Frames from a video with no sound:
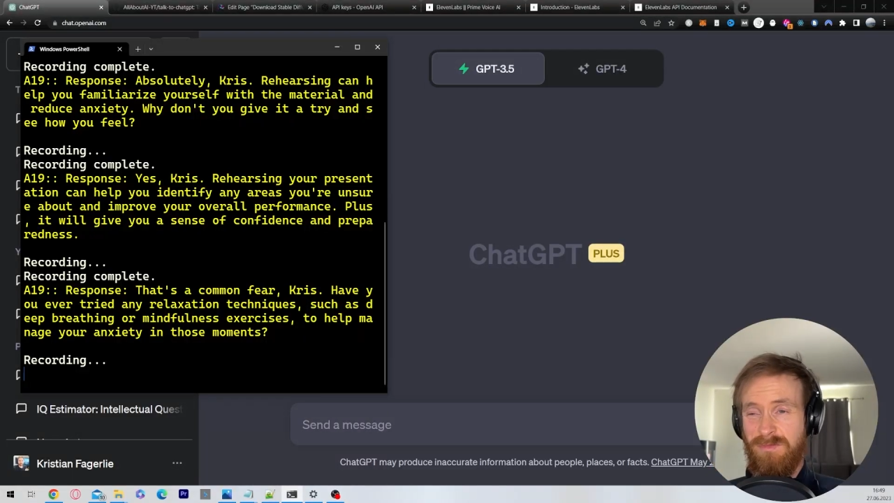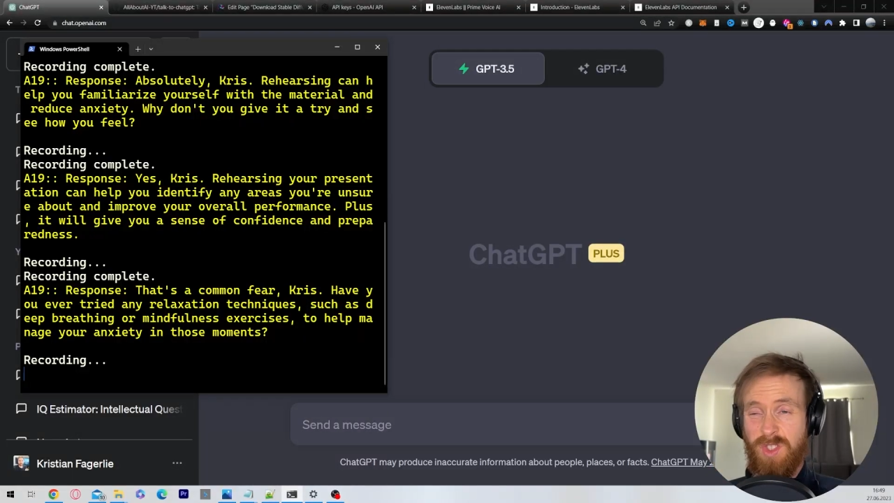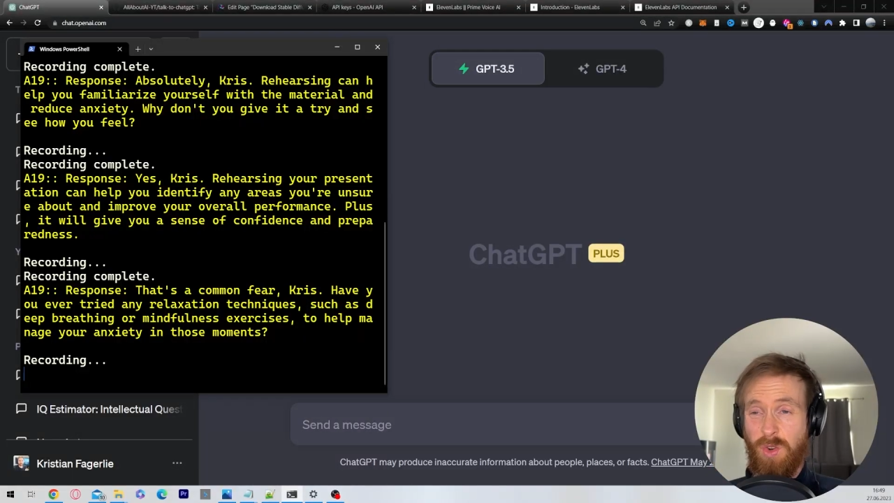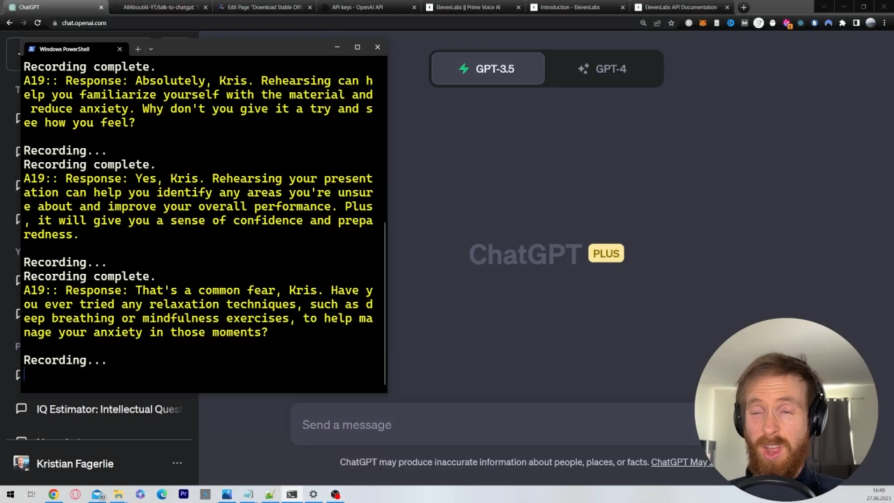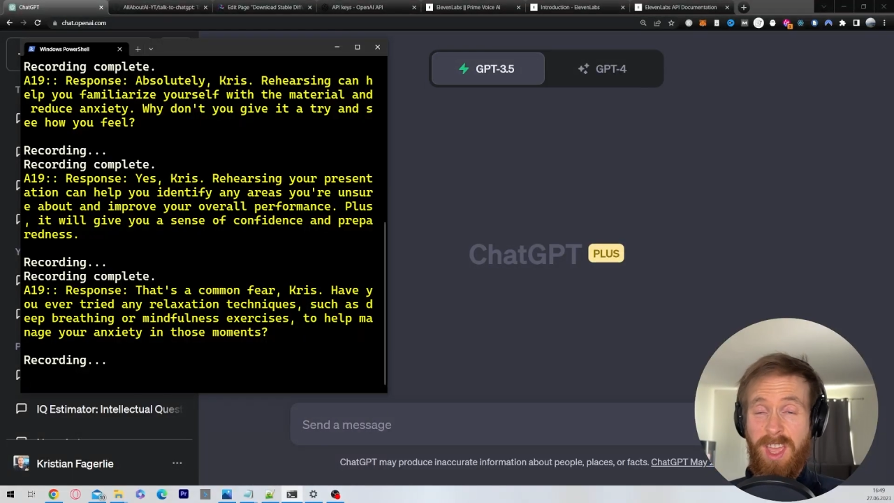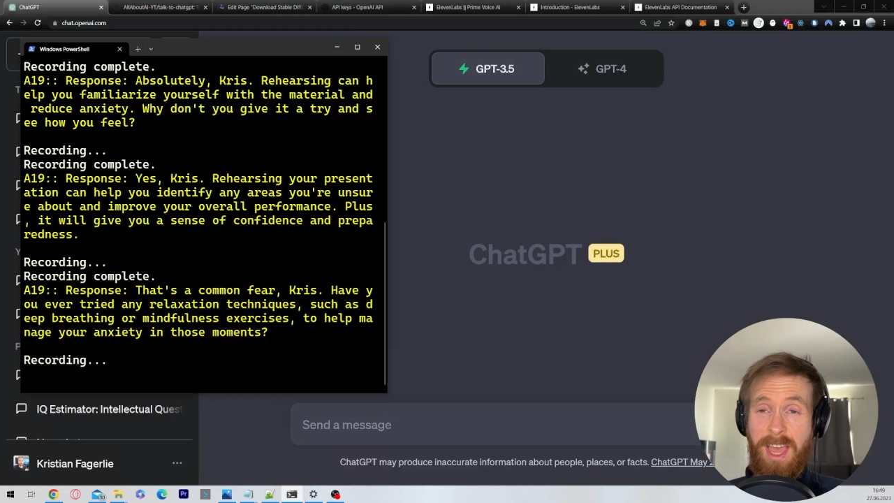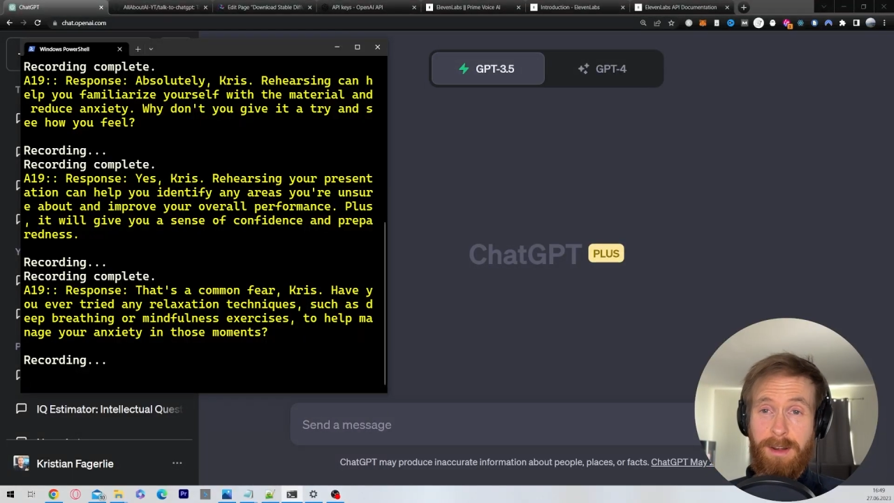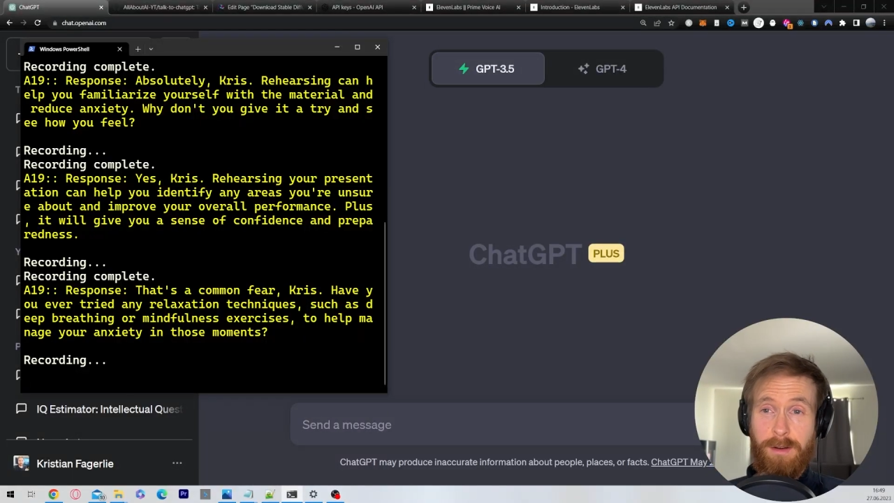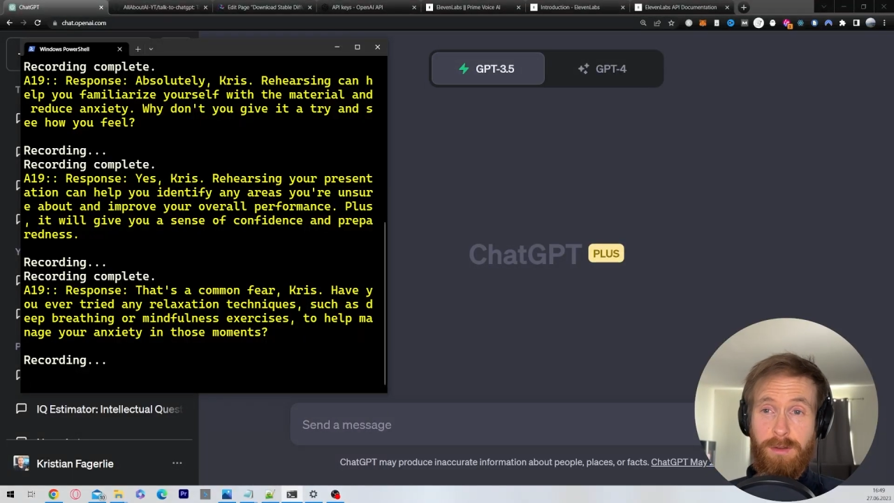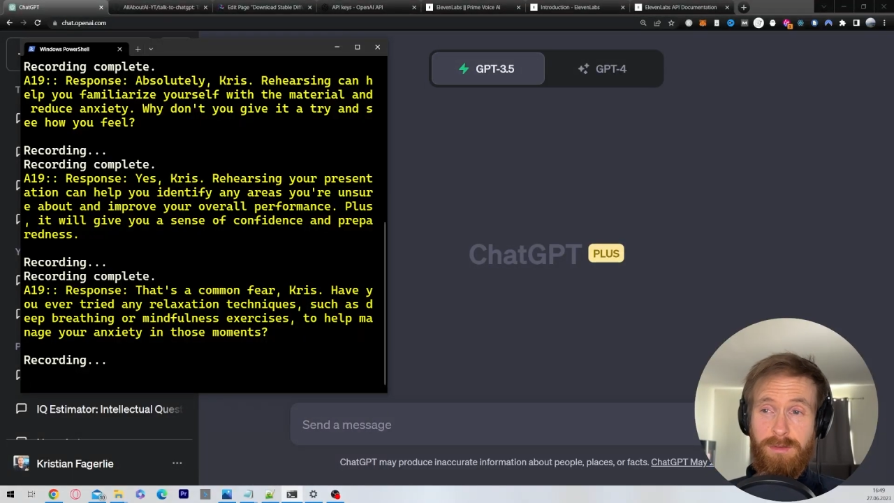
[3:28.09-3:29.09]
try? I
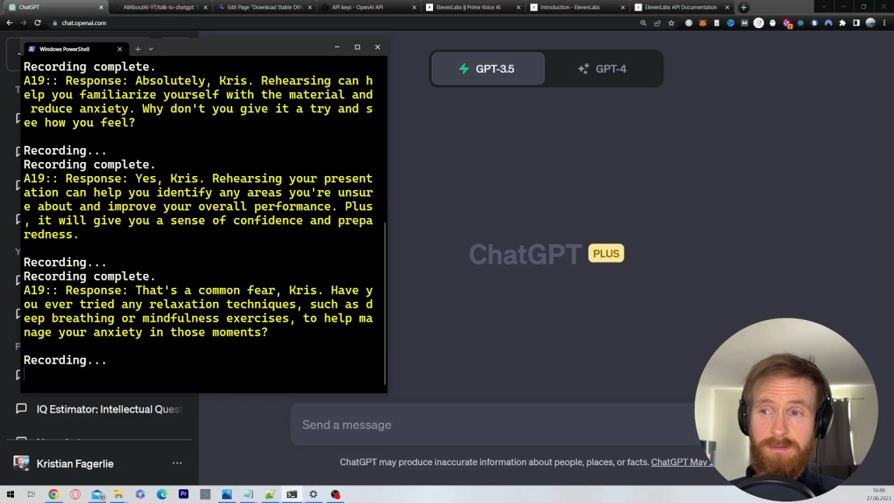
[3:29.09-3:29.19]
don't know.